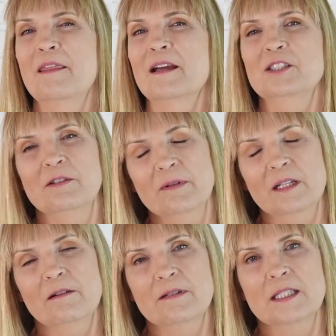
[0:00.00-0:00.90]
that she
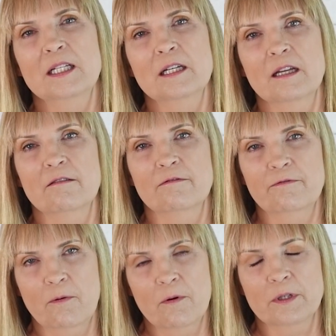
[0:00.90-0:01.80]
really wasn't looking
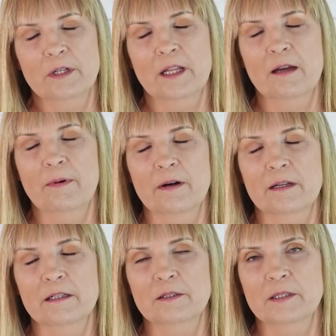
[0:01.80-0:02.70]
forward to that part
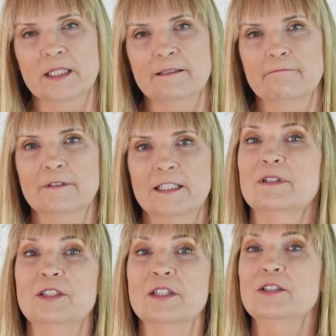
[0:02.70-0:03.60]
of the trip.
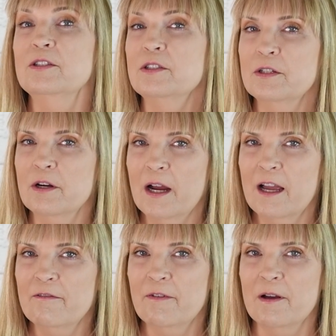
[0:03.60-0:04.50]
With just using
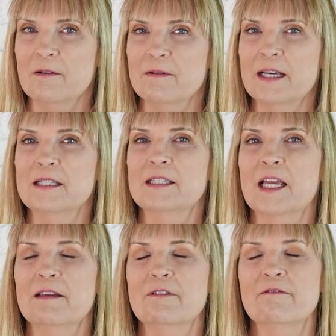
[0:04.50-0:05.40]
her iPhone, it
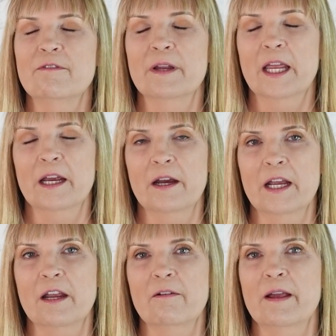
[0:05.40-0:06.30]
saved her from
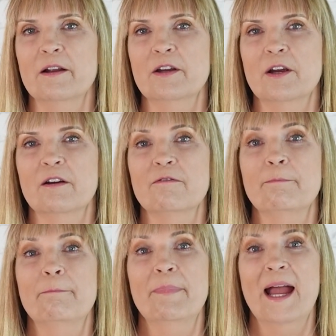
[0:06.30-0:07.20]
carrying around her
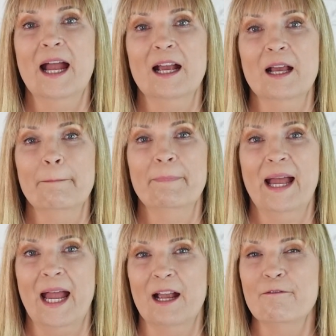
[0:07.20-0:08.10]

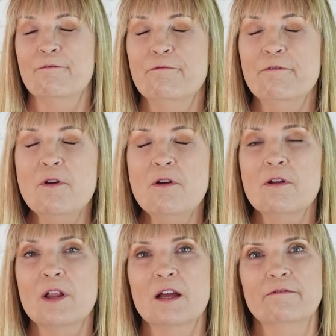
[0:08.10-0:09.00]
backpack
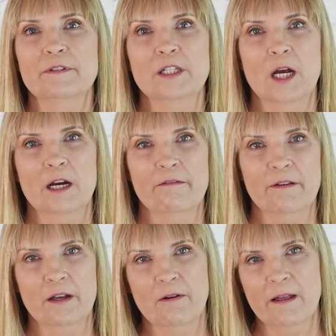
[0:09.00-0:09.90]
full of
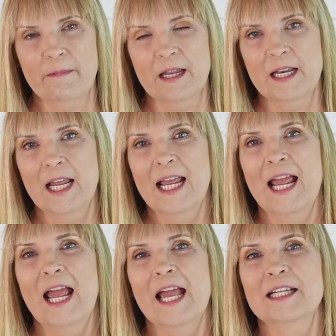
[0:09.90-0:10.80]
photography equipment,
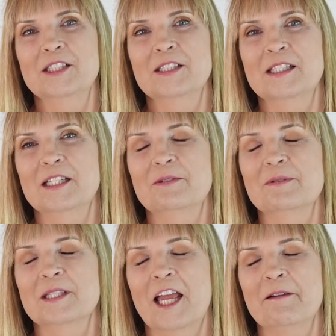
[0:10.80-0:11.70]
and she said she
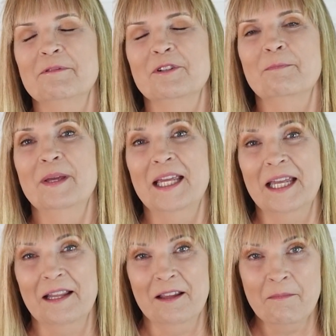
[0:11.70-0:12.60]
was able to be
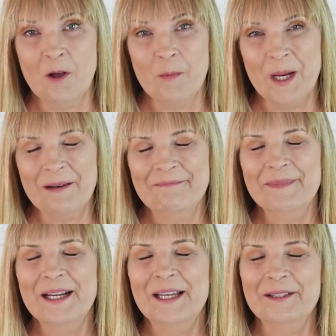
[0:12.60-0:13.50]
in the moment
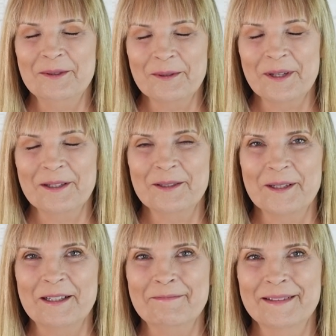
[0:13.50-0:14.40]
and enjoy the
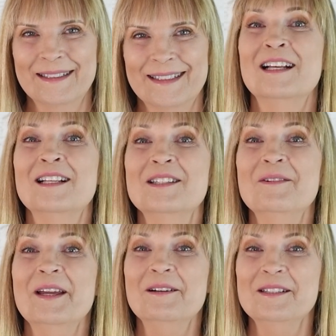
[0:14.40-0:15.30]
trip.
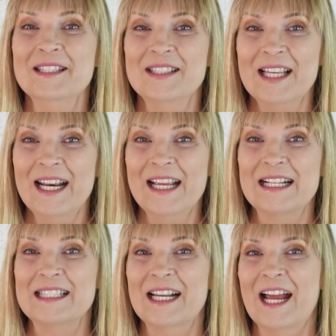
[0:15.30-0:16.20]
So here's the
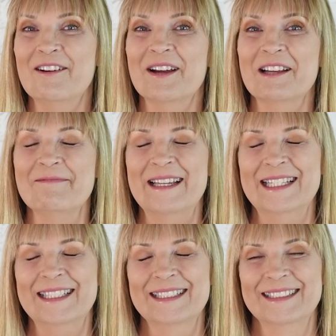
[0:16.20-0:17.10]
settings that I
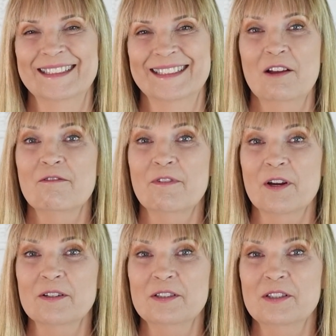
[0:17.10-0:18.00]
recommend.
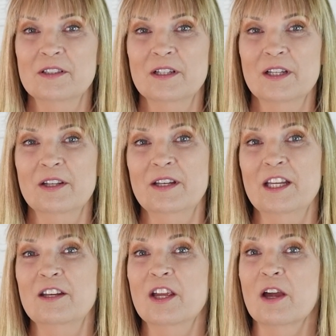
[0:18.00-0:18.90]
First, you
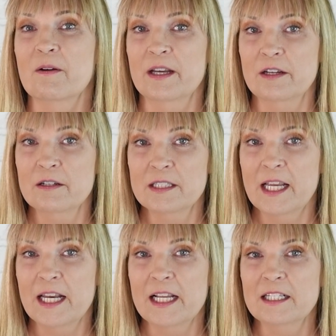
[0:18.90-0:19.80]
need to go into your
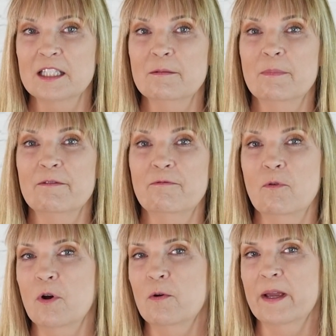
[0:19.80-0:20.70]
settings
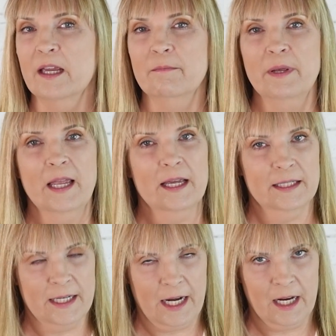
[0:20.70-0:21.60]
before we can
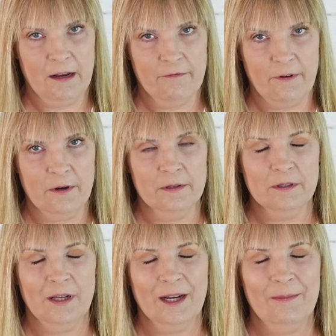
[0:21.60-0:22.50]
begin taking photos
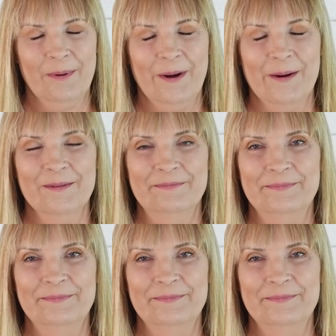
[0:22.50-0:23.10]
like a pro.